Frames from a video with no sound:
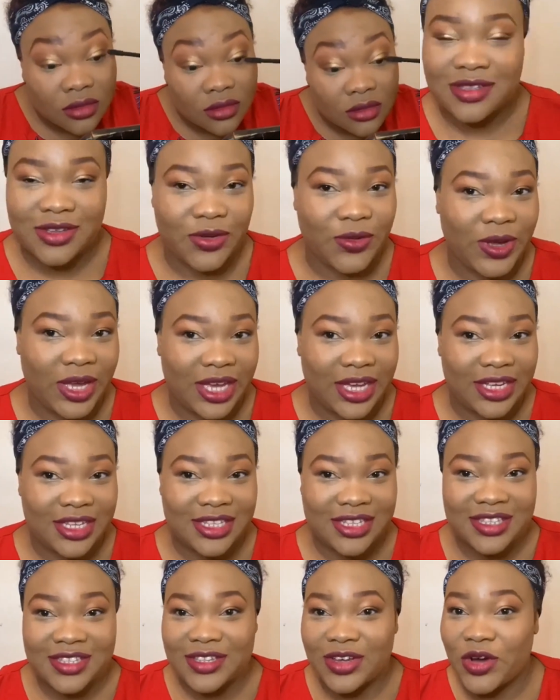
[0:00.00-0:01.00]
So
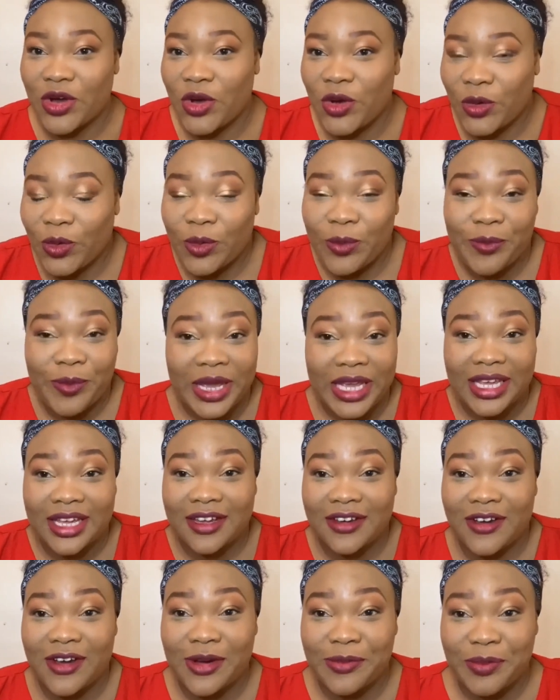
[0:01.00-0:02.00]
guys, the whole
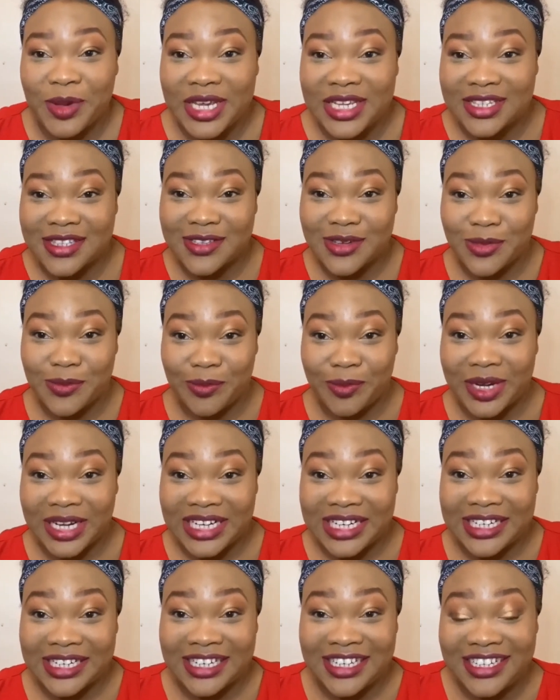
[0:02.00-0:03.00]
makeup is
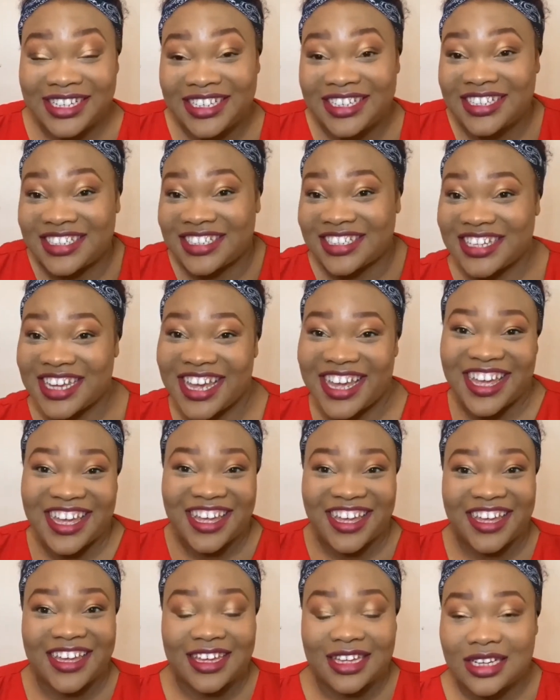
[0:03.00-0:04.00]

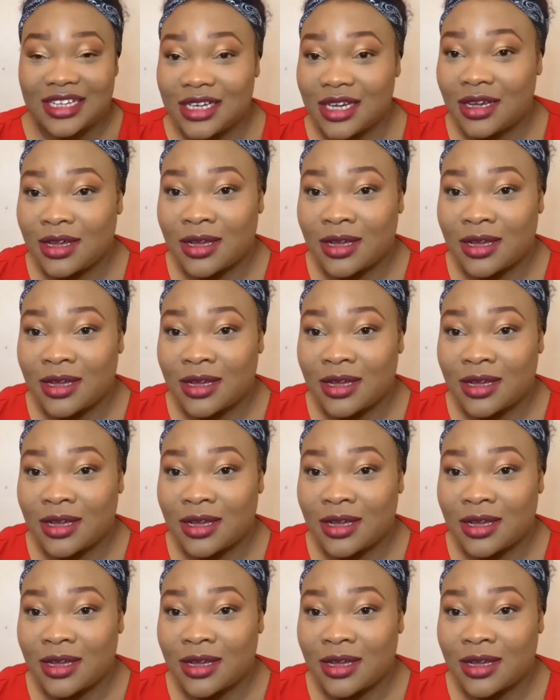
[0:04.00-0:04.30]
completed.